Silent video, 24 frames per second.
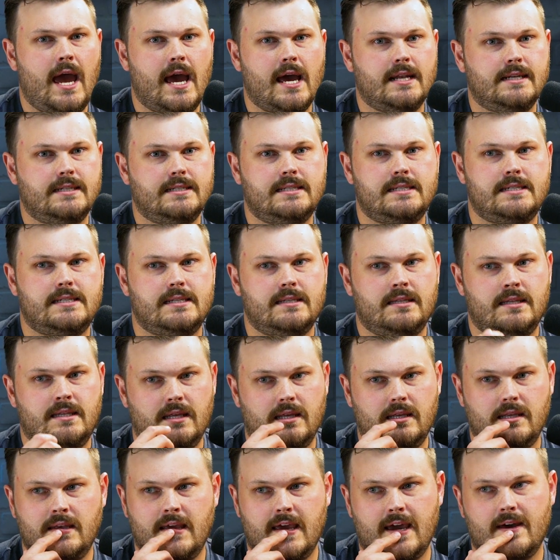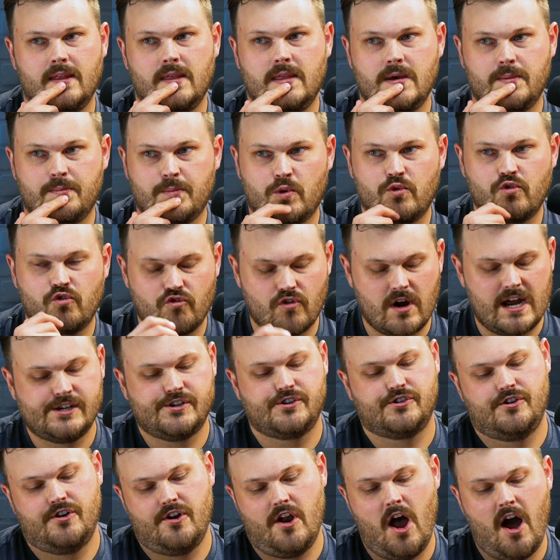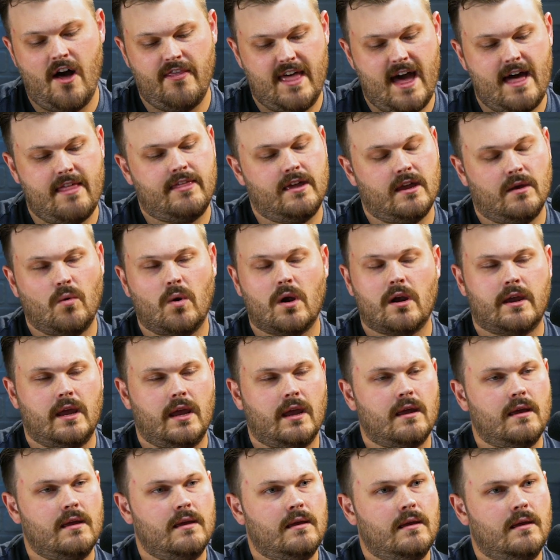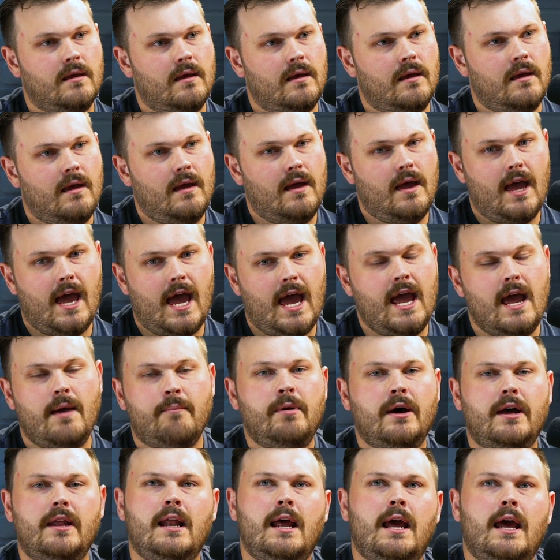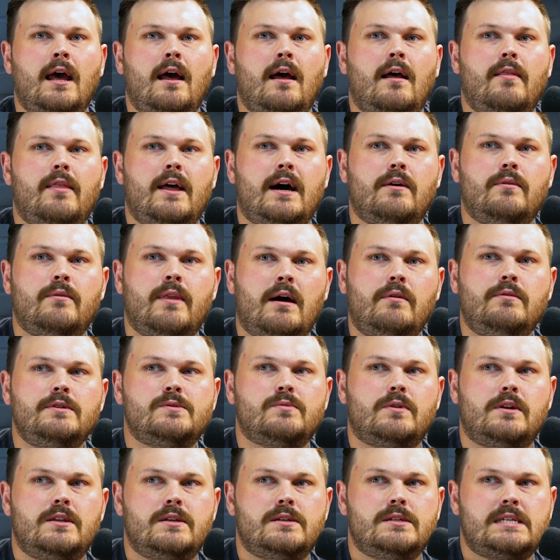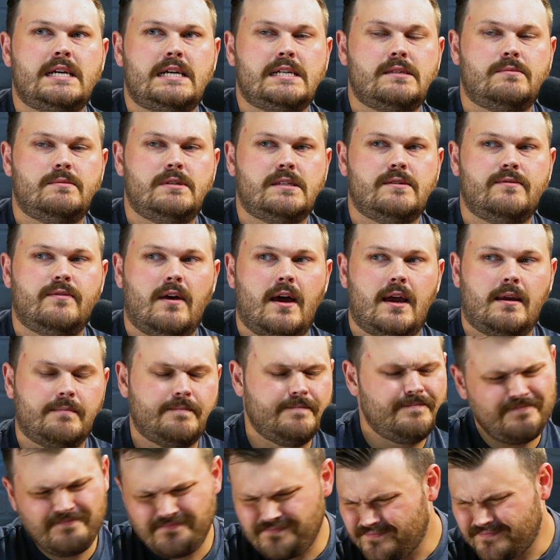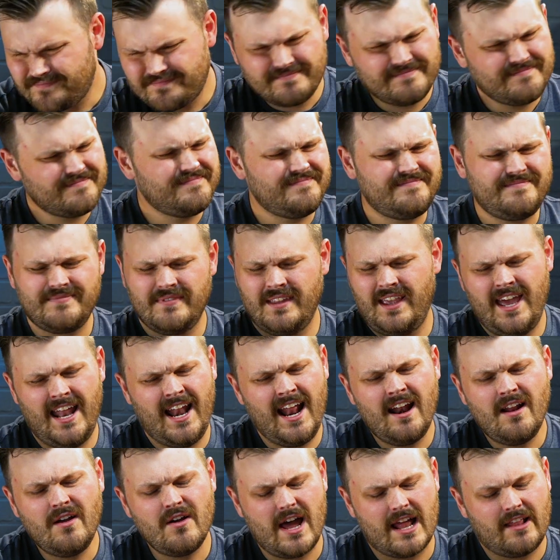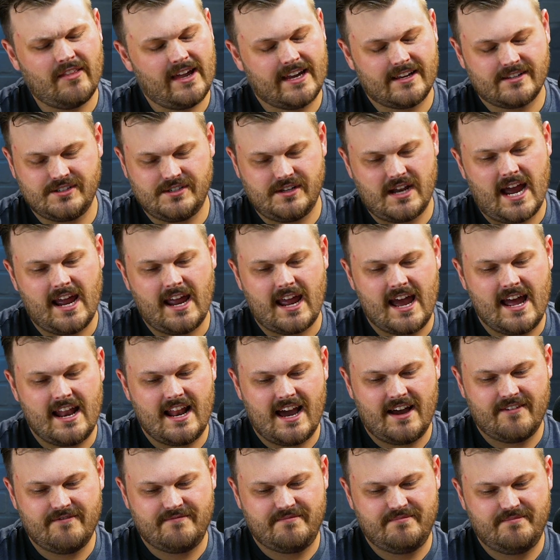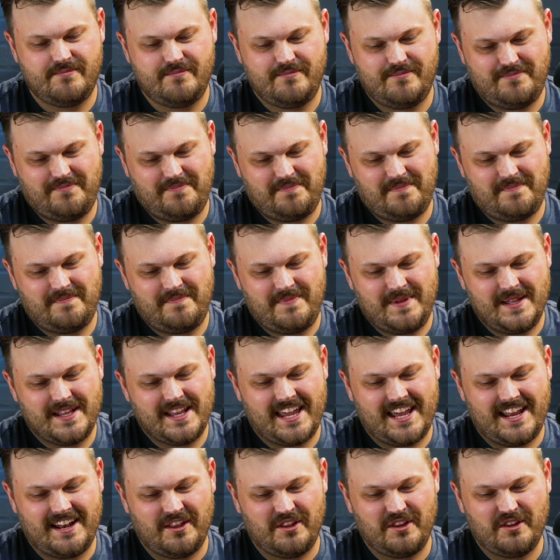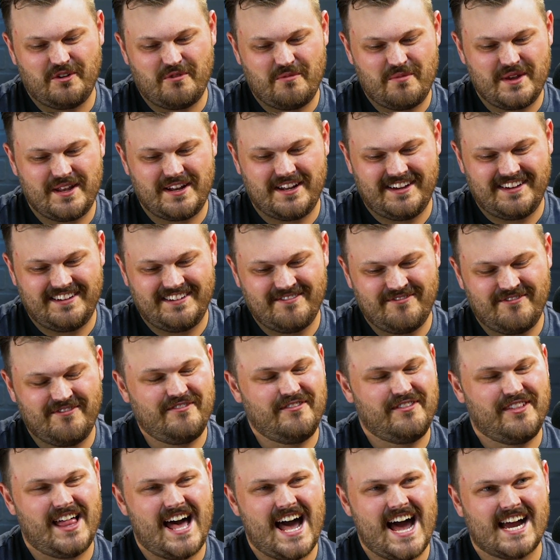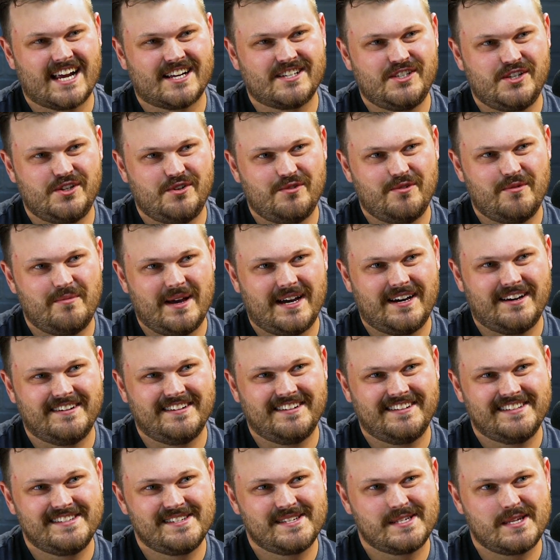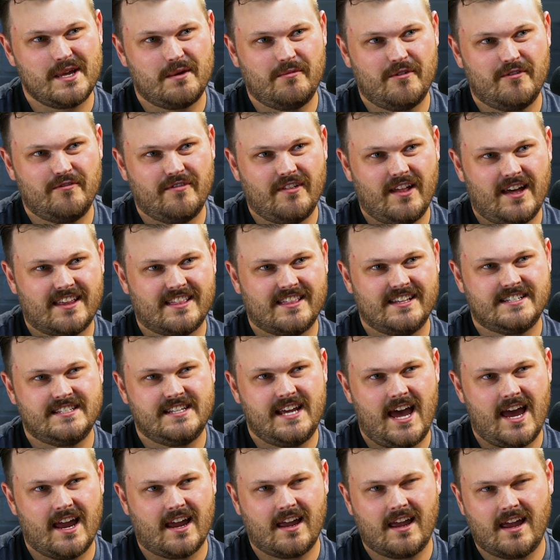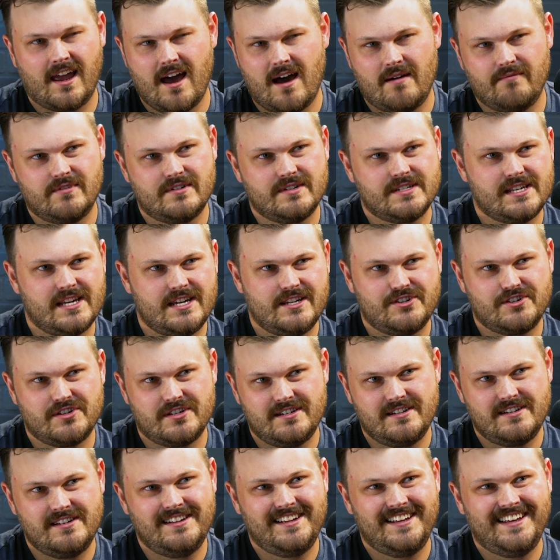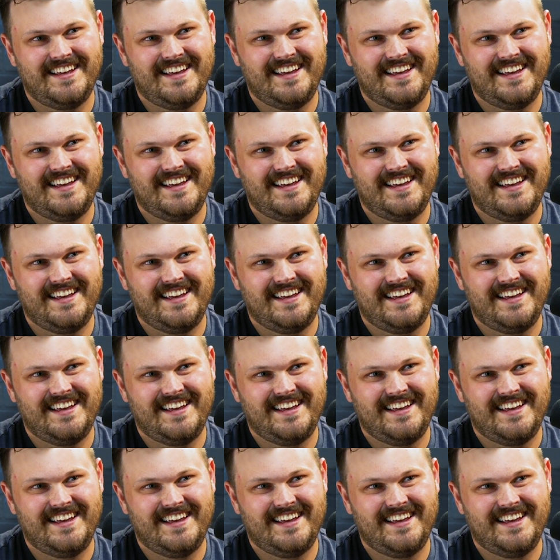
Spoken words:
And the pressure on that thing working. But that was one of those testaments of like, and I've been getting a little bit of flack too about some of like the tech conversation.